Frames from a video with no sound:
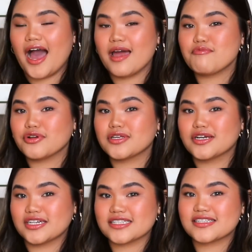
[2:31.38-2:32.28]
I'm really
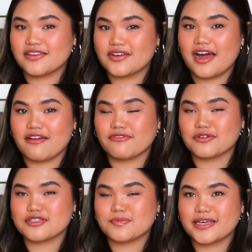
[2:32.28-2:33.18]
good at saving
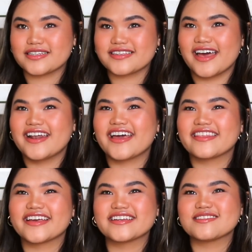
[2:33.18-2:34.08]
iPhone space. And I
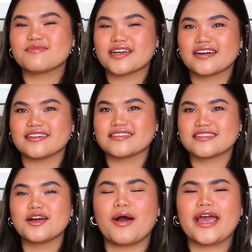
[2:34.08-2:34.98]
think it's because,
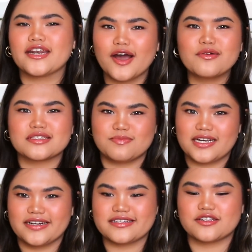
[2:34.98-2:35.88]
no, I know it's
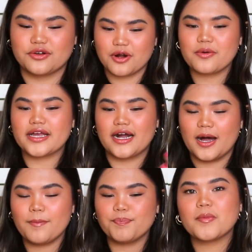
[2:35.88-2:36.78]
because growing
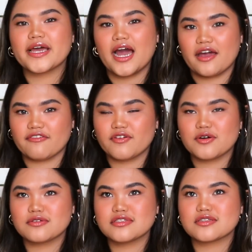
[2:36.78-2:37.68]
up, all my
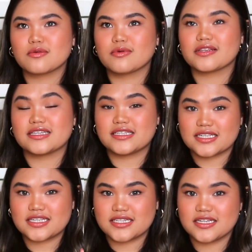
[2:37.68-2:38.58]
iPhones were the
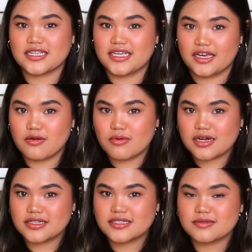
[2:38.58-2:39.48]
16 gig
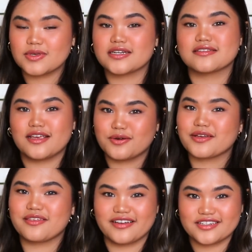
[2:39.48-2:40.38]
ones because they
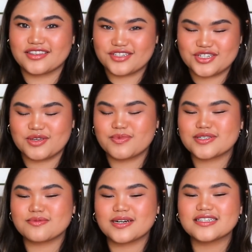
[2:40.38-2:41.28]
were the
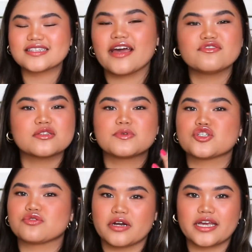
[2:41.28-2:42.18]
cheapest ones. I have just been
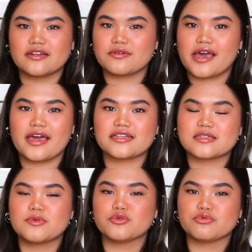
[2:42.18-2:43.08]
trained, okay,
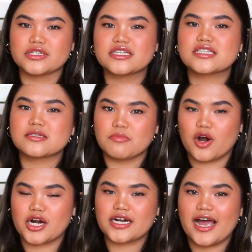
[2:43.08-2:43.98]
to be really
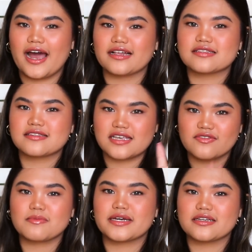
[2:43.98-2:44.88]
smart at
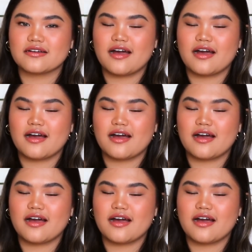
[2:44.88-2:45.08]
saving my